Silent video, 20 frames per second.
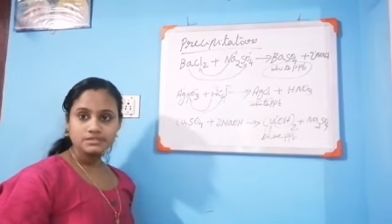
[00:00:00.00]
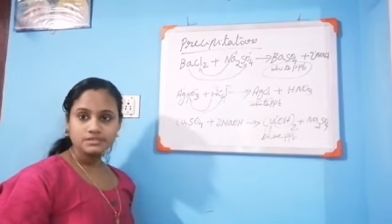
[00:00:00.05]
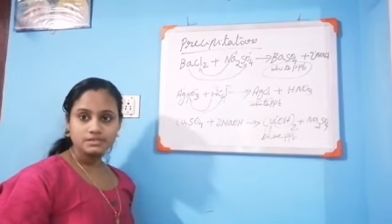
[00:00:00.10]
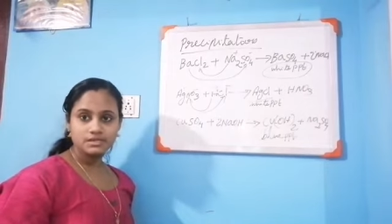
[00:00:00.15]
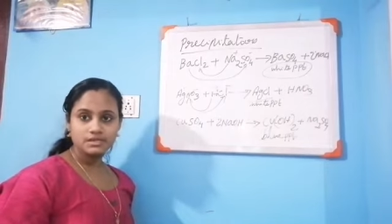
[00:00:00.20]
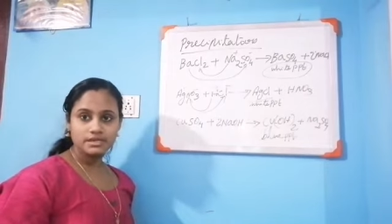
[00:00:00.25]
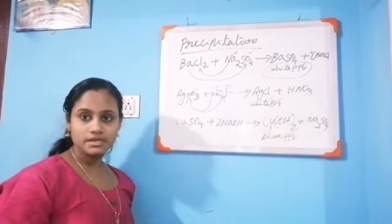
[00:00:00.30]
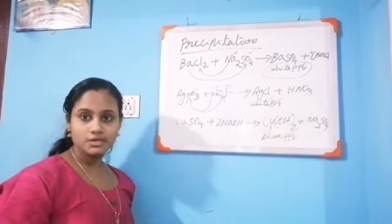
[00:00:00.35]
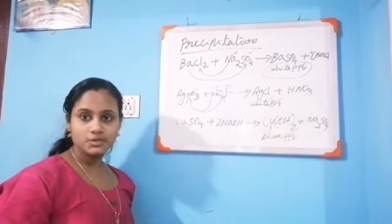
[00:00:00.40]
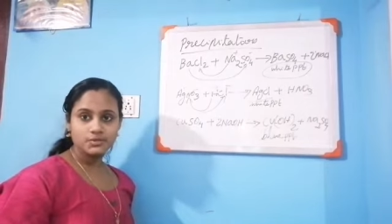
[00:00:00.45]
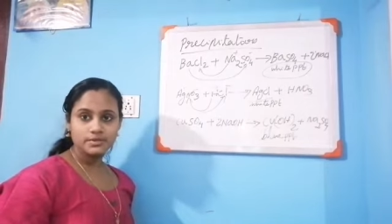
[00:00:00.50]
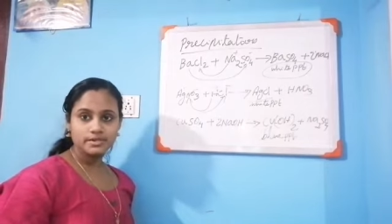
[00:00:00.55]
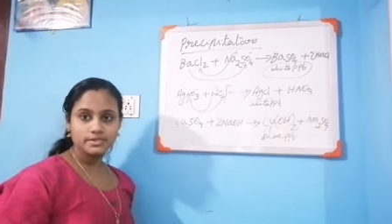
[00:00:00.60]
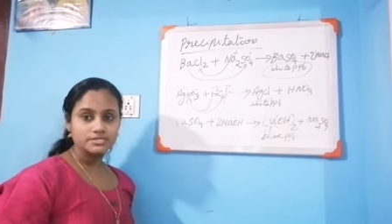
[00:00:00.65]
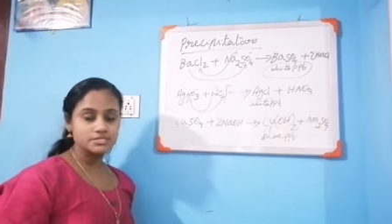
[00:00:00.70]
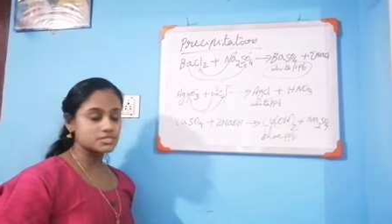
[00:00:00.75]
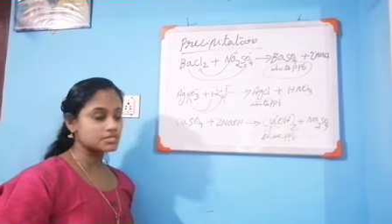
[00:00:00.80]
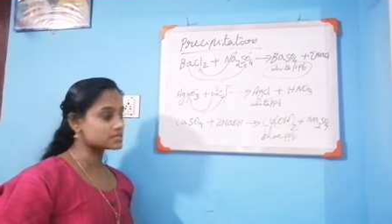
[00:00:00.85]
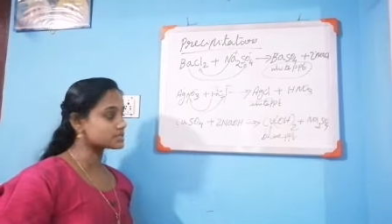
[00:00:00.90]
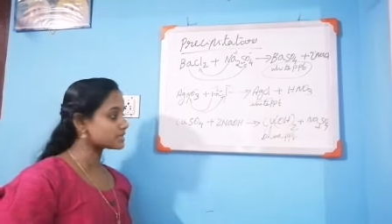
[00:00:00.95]
Clear no, dear
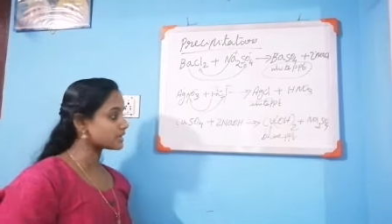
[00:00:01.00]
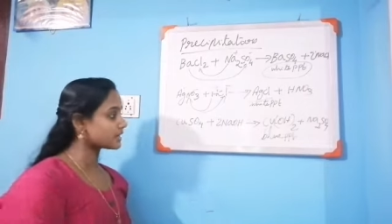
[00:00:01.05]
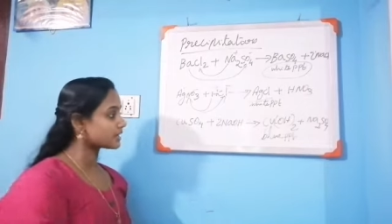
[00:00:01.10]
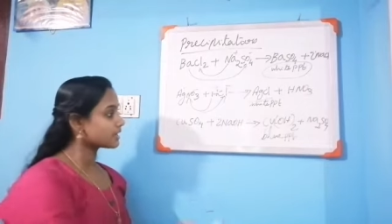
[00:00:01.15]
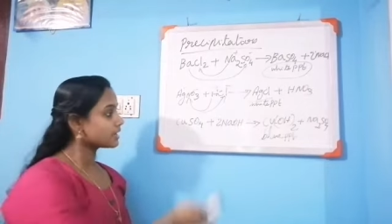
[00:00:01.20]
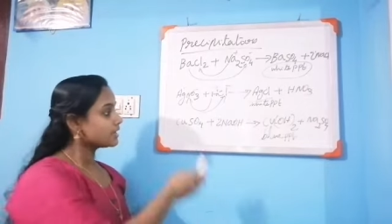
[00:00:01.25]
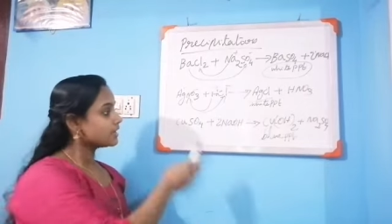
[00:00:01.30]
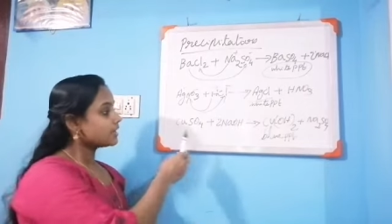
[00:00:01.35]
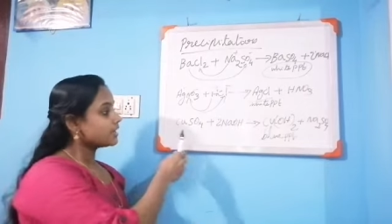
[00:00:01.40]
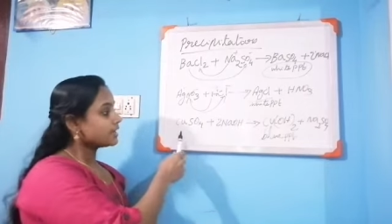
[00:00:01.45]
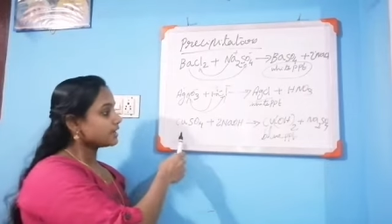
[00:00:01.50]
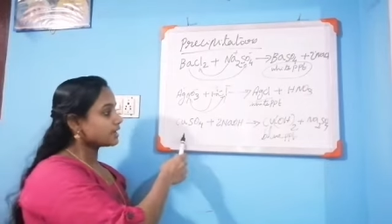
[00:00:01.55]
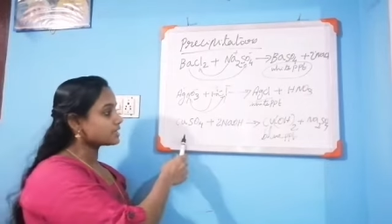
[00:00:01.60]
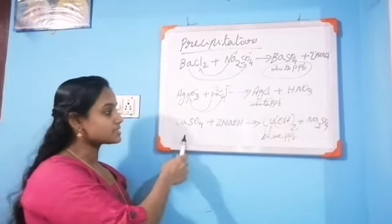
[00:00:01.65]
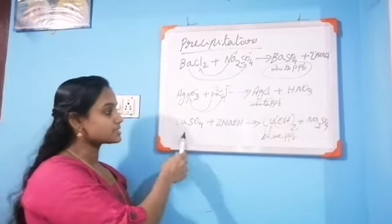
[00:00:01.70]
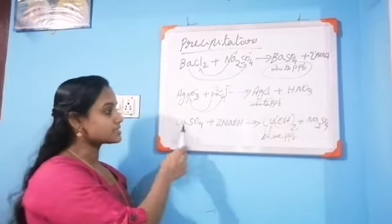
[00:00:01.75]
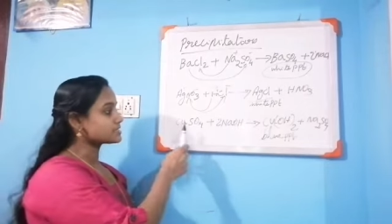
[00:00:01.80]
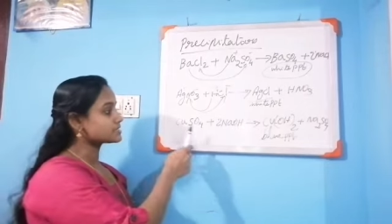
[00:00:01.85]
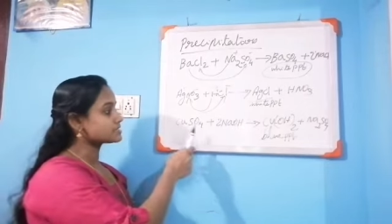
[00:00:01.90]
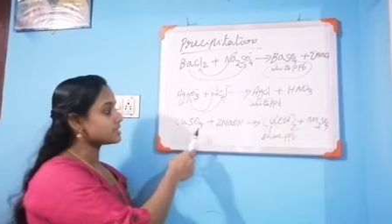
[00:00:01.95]
children?
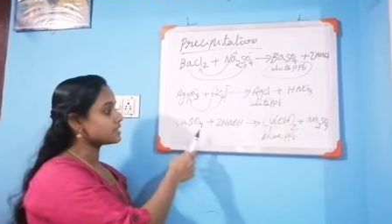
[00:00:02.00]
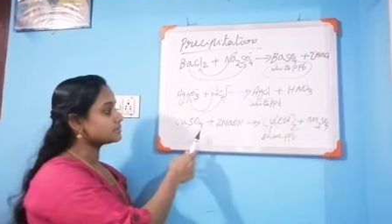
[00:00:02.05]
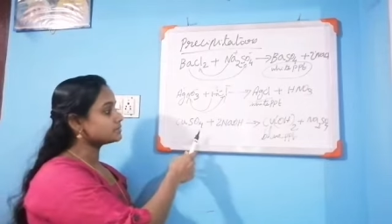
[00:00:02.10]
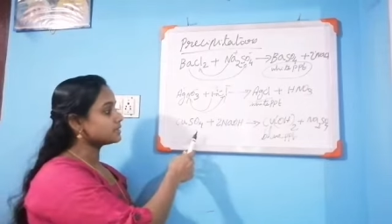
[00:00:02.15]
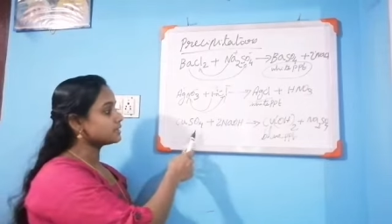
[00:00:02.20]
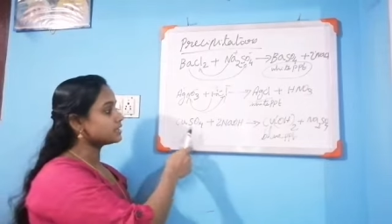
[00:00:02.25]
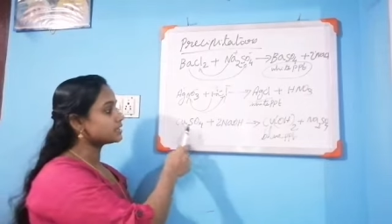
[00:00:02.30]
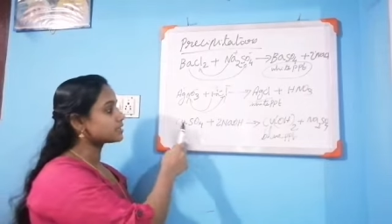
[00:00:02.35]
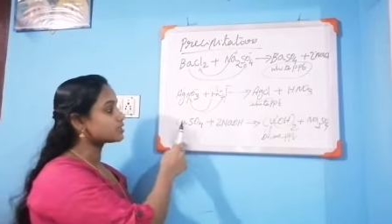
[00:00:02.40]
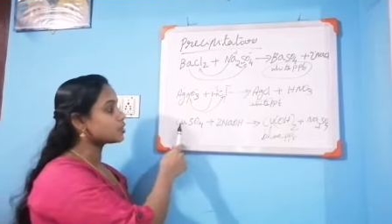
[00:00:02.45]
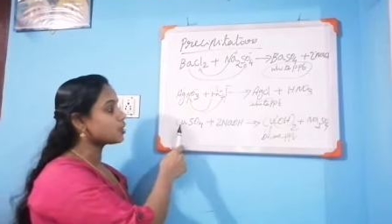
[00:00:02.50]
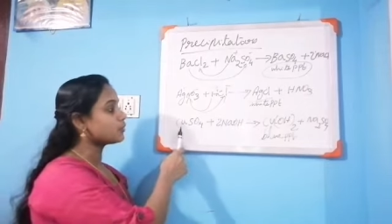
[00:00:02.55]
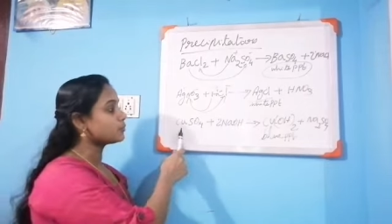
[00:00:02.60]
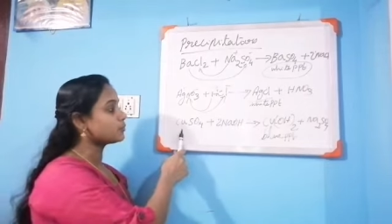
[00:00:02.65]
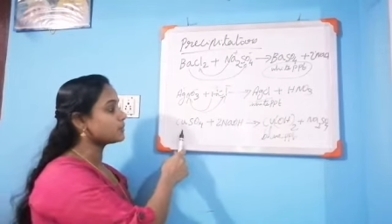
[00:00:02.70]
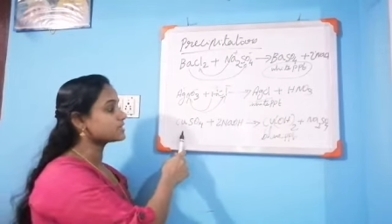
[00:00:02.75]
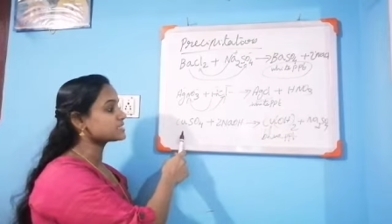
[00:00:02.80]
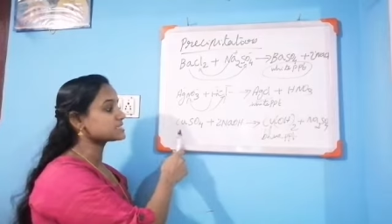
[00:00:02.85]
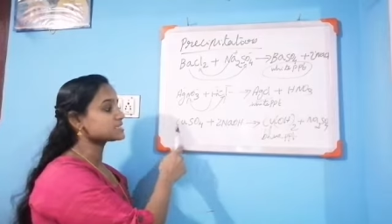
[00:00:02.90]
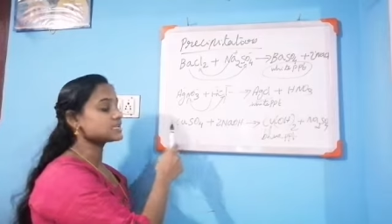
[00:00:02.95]
Next example,
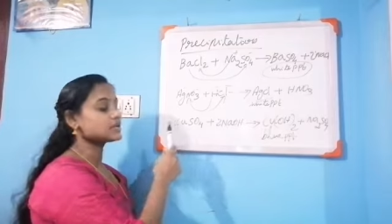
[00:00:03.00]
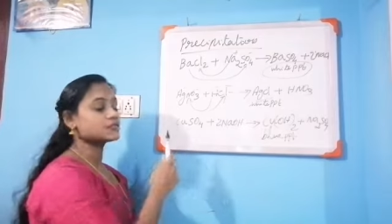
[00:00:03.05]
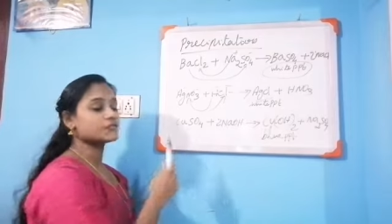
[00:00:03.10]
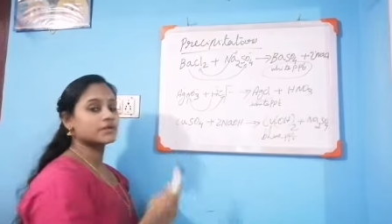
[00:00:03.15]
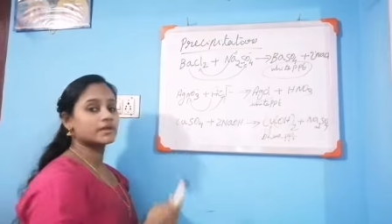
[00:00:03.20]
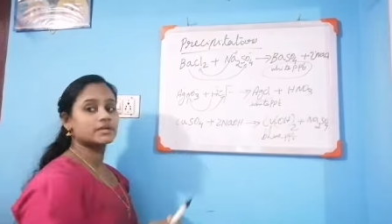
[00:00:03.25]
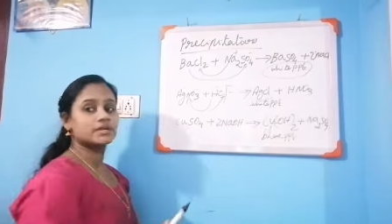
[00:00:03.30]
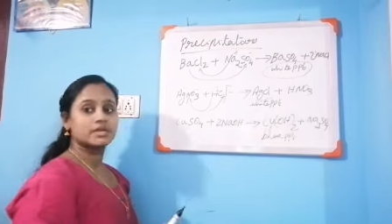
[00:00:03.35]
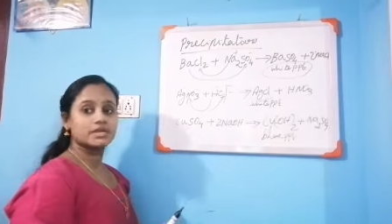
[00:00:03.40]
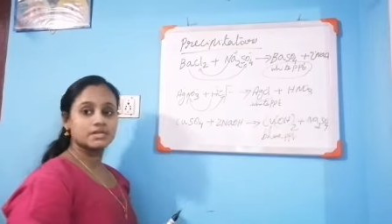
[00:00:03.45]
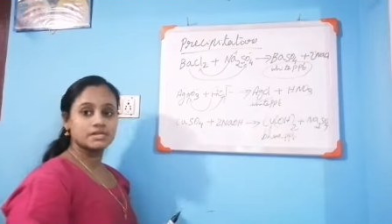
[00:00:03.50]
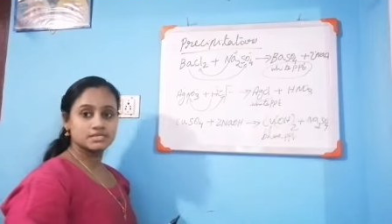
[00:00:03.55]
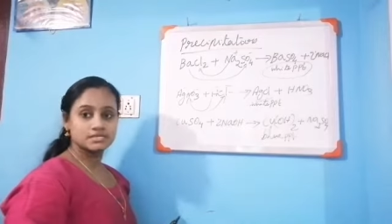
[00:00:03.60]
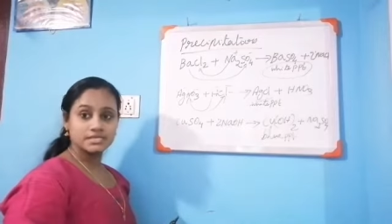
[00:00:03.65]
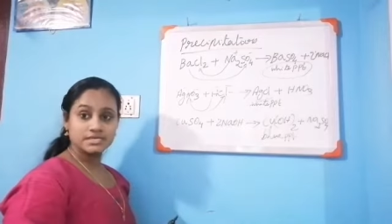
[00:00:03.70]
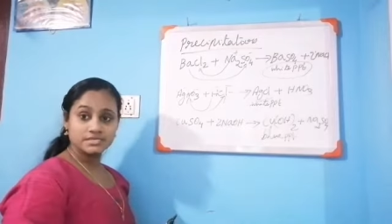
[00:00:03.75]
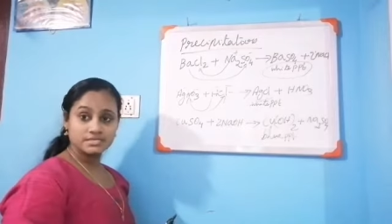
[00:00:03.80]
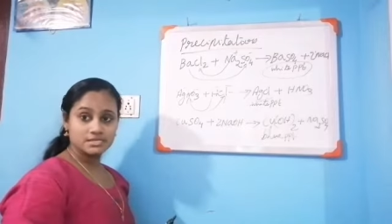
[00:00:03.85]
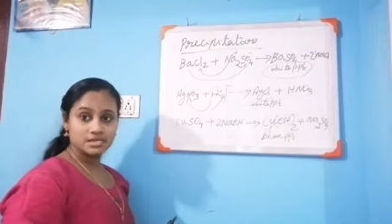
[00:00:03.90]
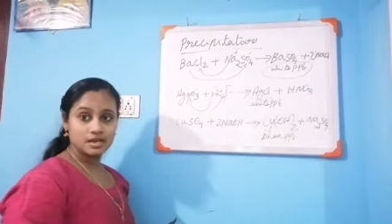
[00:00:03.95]
copper sulfate. It is
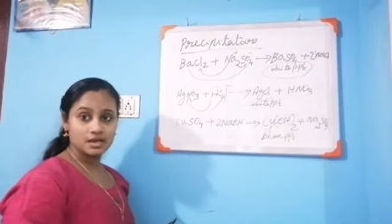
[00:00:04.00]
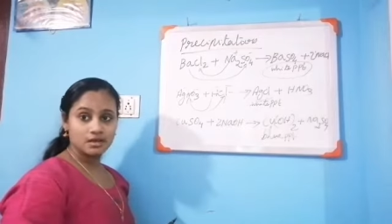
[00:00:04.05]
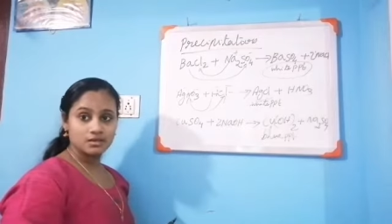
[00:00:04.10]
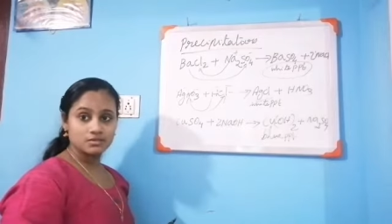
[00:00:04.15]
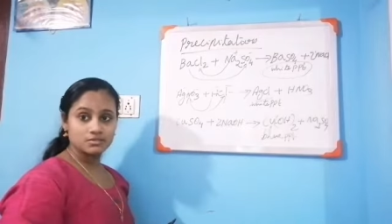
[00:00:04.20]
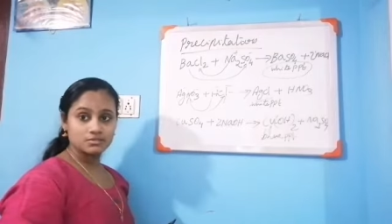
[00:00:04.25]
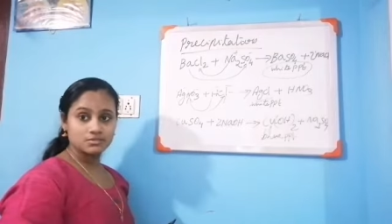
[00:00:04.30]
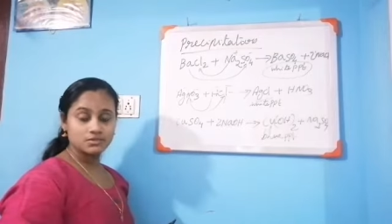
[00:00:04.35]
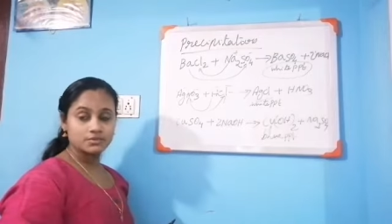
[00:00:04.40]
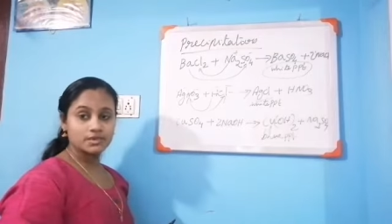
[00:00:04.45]
a salt.